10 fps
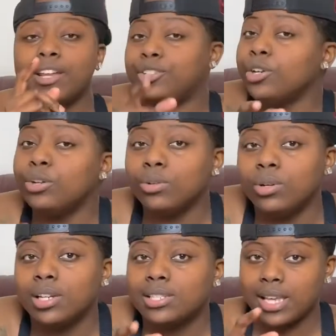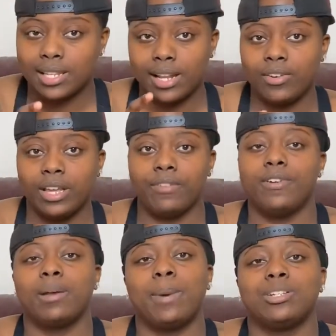they do say that they don't give a
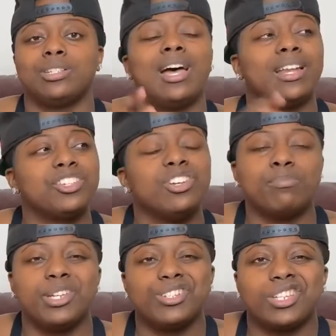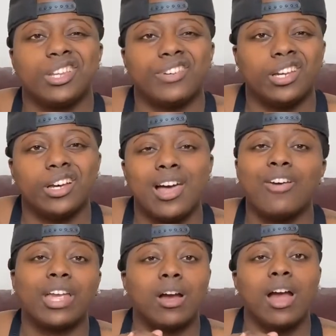fuck about your child, it shouldn't be your significant other. I
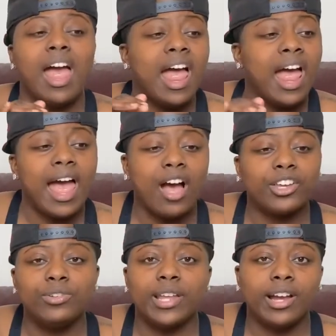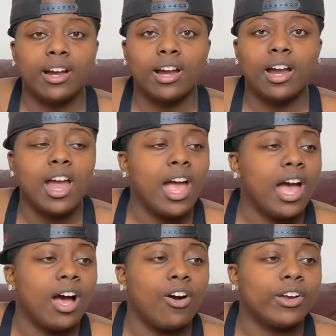don't care how cute they are.
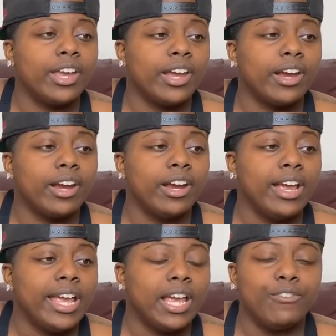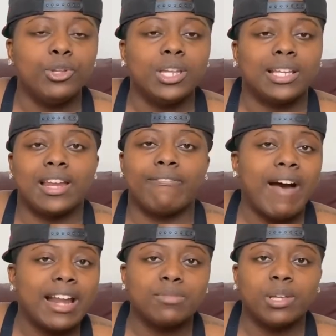I don't care if you think they're the
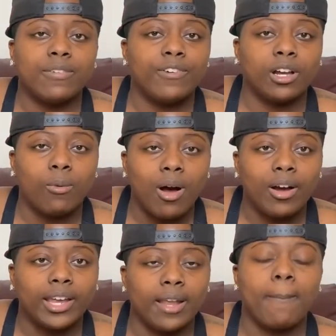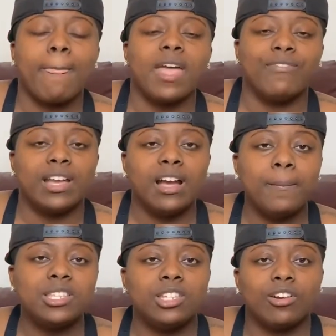finest motherfucker walking. If they
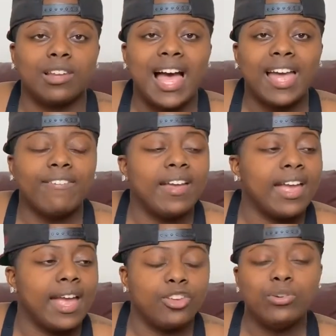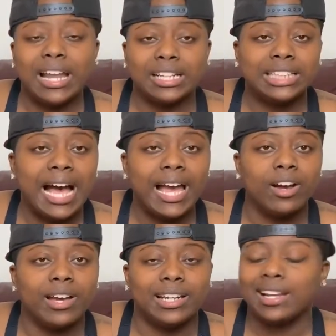come into your life and you got a
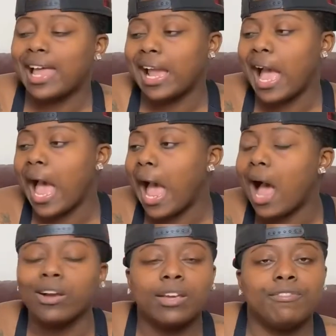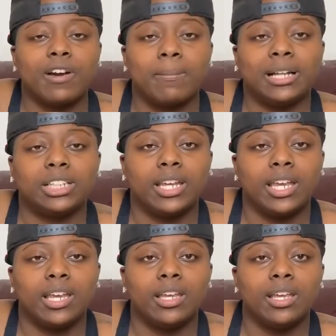child and they're like, I don't give a fuck about your
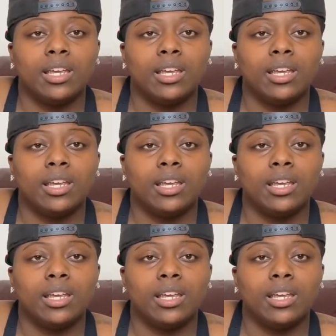kid.